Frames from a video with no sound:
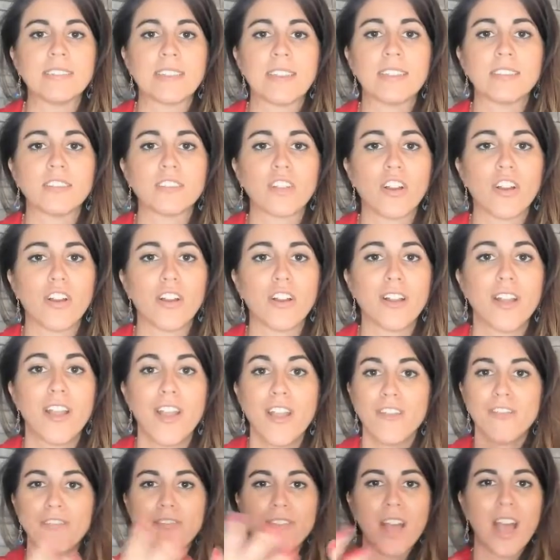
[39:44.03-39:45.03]
These are
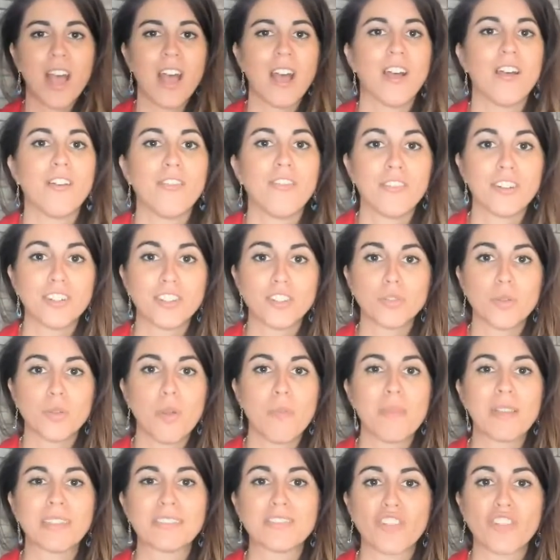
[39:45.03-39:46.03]
virtual
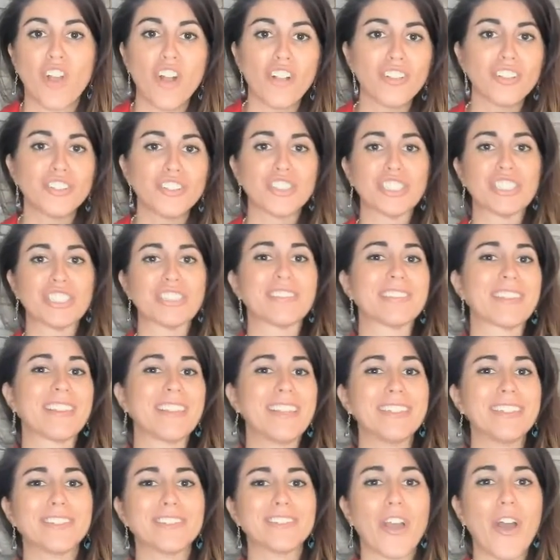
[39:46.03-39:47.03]
mixologists,
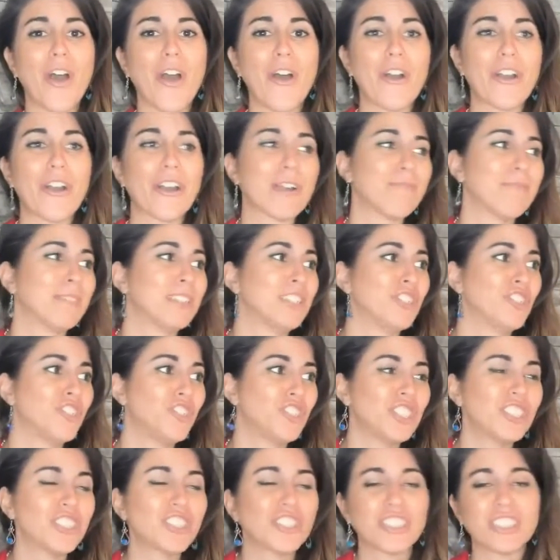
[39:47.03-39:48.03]
these are
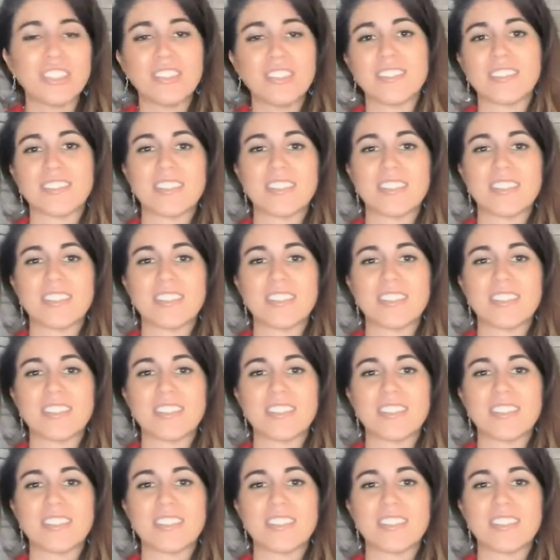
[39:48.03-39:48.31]
magicians,